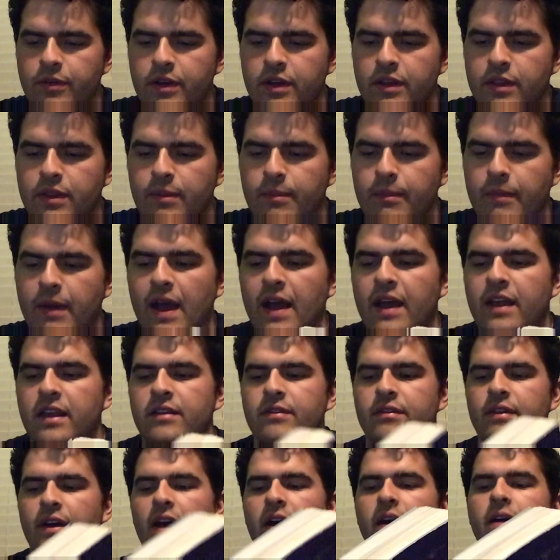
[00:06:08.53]
in the Maggie
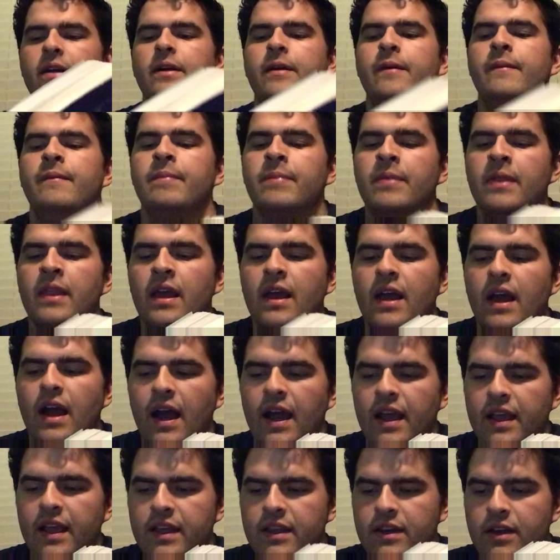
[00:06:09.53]
Valley. I
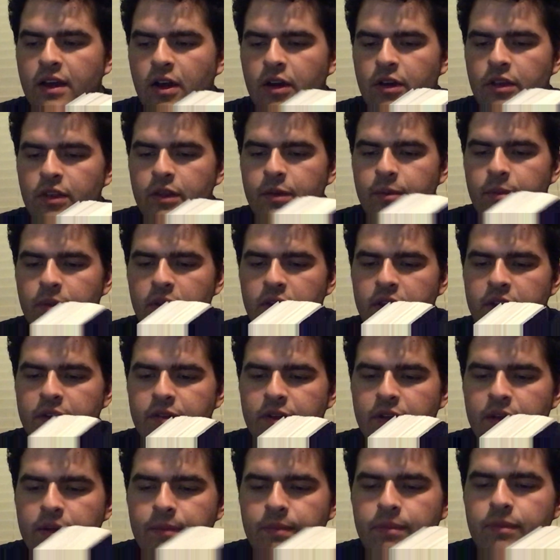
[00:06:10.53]
can hardly believe
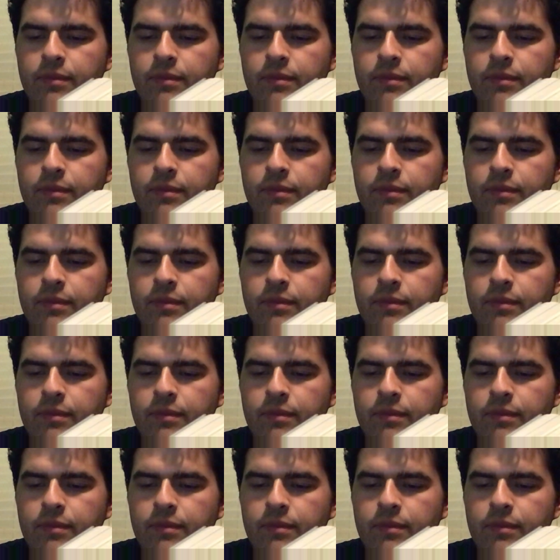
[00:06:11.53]
it.